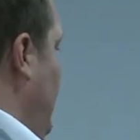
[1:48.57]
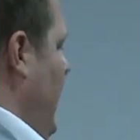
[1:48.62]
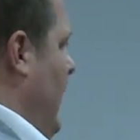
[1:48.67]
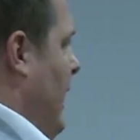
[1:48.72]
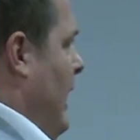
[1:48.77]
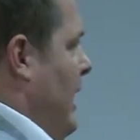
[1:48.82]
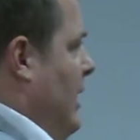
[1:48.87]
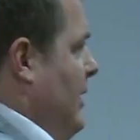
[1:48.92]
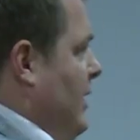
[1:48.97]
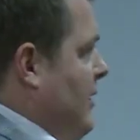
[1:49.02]

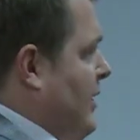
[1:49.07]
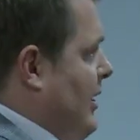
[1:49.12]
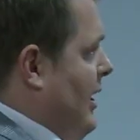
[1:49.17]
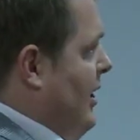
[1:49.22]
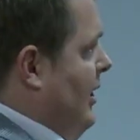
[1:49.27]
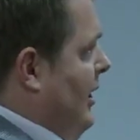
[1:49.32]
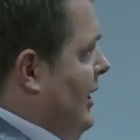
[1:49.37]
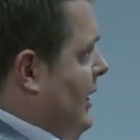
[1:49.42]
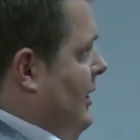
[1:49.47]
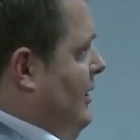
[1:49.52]
And then
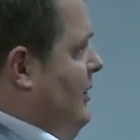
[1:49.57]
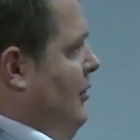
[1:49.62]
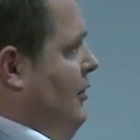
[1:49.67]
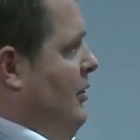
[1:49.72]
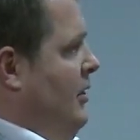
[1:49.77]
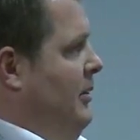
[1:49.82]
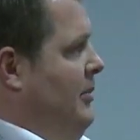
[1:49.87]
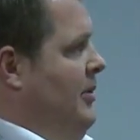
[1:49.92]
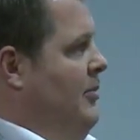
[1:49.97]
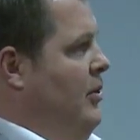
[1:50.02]
I'll get into a
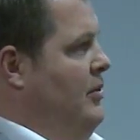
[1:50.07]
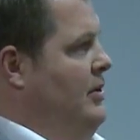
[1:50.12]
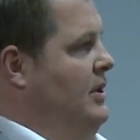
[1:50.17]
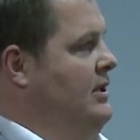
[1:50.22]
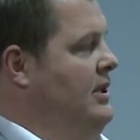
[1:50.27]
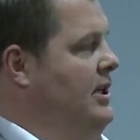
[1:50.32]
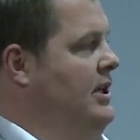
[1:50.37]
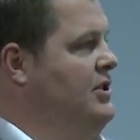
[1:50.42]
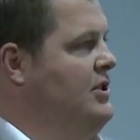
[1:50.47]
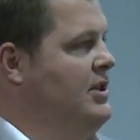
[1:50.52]
little bit more of the
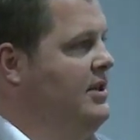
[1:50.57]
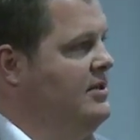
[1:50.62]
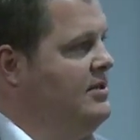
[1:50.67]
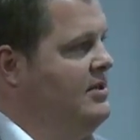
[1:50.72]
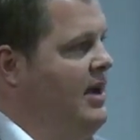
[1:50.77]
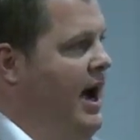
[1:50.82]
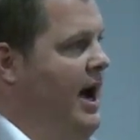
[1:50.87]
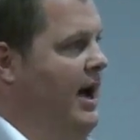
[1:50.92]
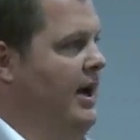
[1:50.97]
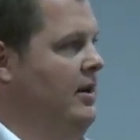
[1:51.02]
teaching
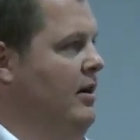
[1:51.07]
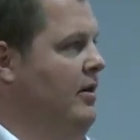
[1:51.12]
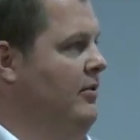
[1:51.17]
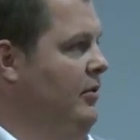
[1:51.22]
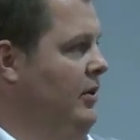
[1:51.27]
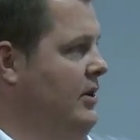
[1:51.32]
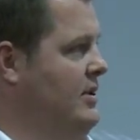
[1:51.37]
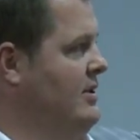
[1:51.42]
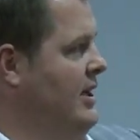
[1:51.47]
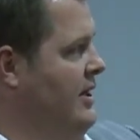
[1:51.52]
side of
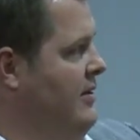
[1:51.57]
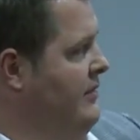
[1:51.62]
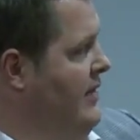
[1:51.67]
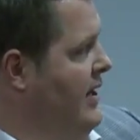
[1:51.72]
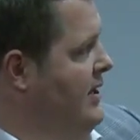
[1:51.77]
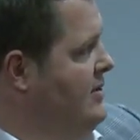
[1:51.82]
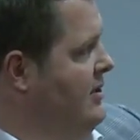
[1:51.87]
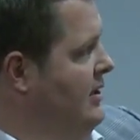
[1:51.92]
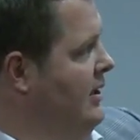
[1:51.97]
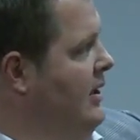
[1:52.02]
real estate
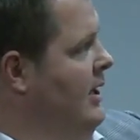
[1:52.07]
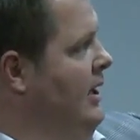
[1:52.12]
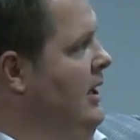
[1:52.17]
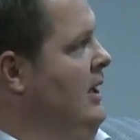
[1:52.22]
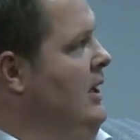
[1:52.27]
investing.